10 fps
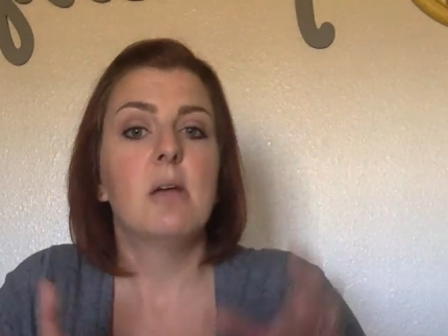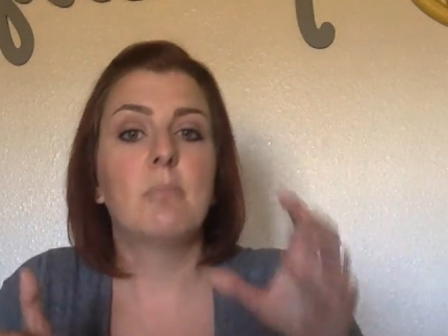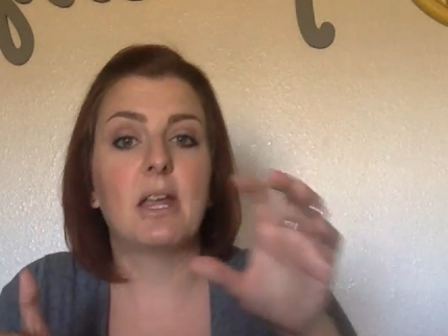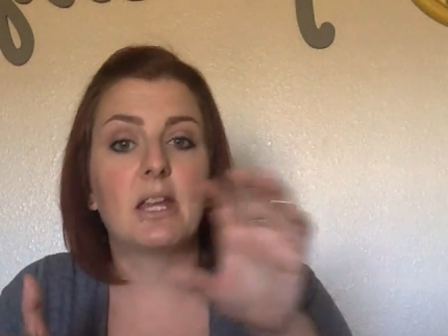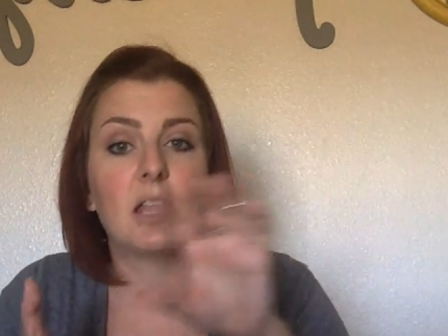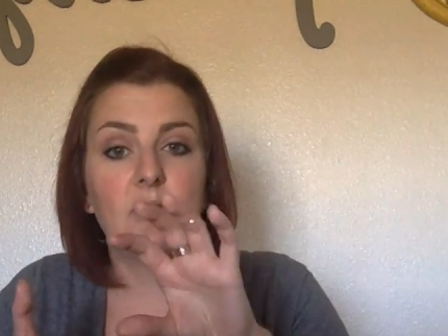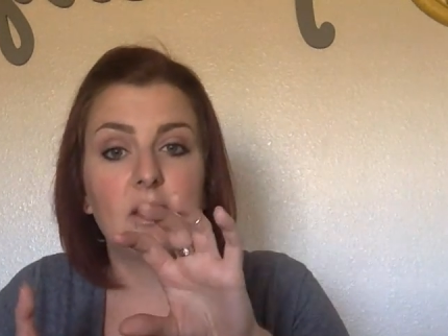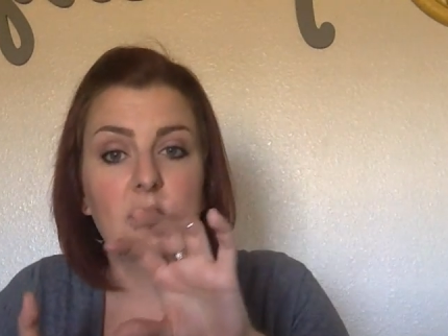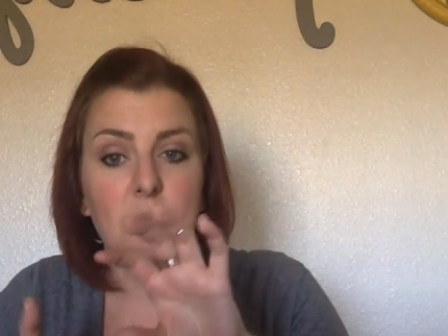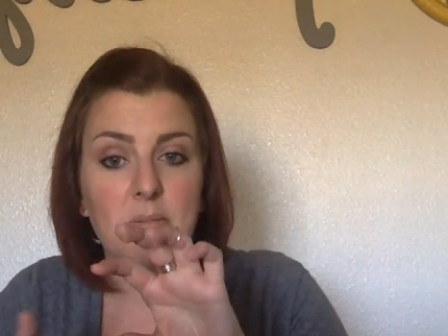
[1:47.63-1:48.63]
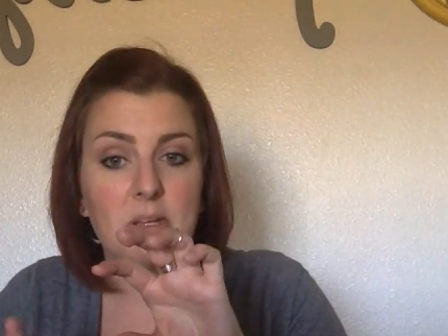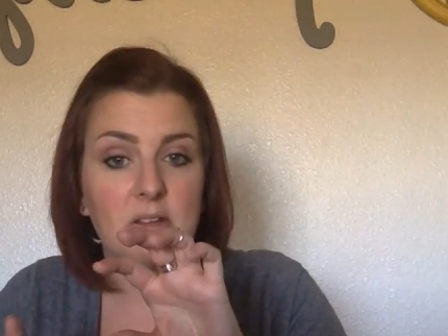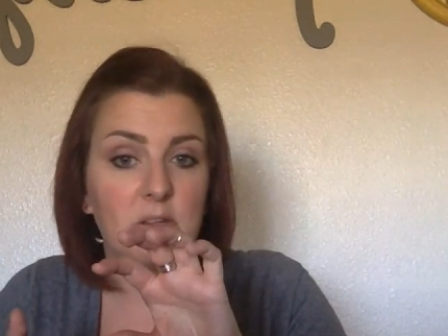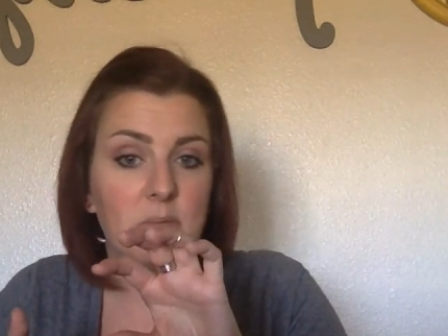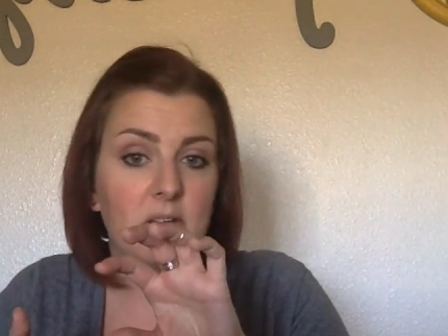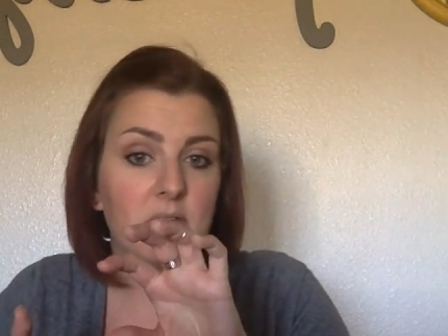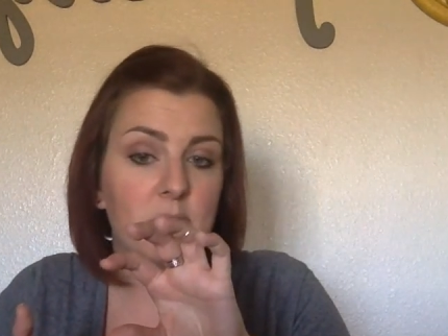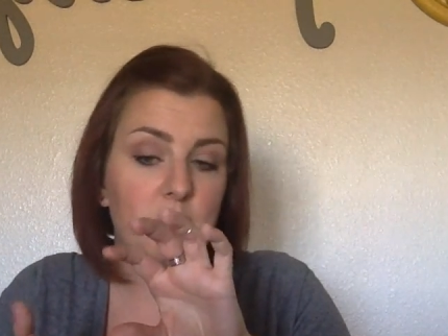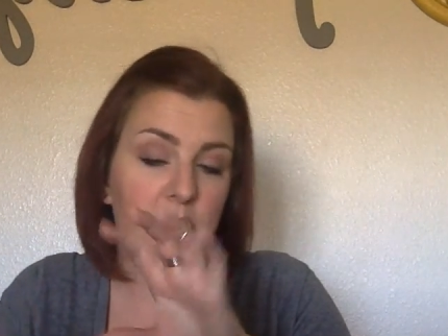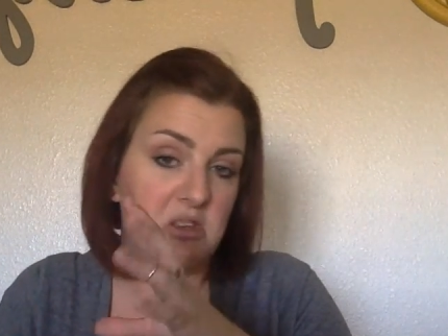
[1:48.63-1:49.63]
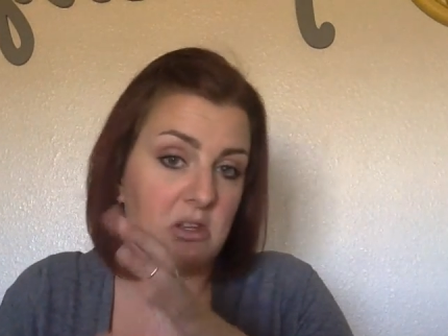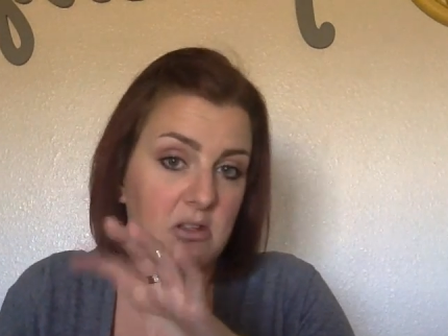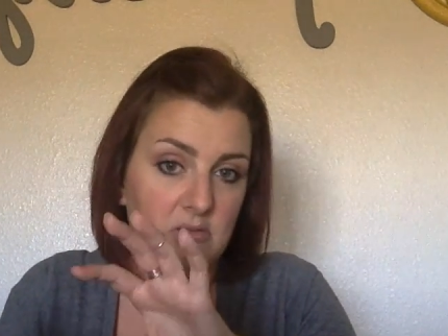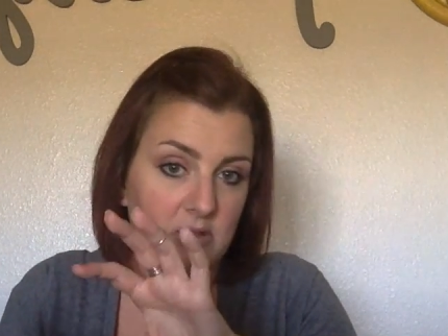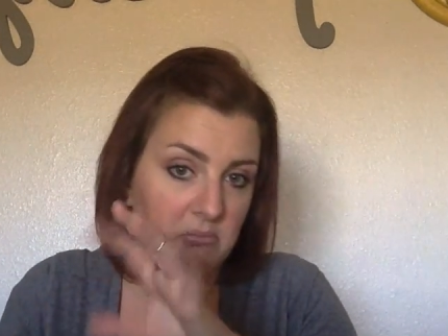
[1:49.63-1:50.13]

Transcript: by giving the baby a little bit of the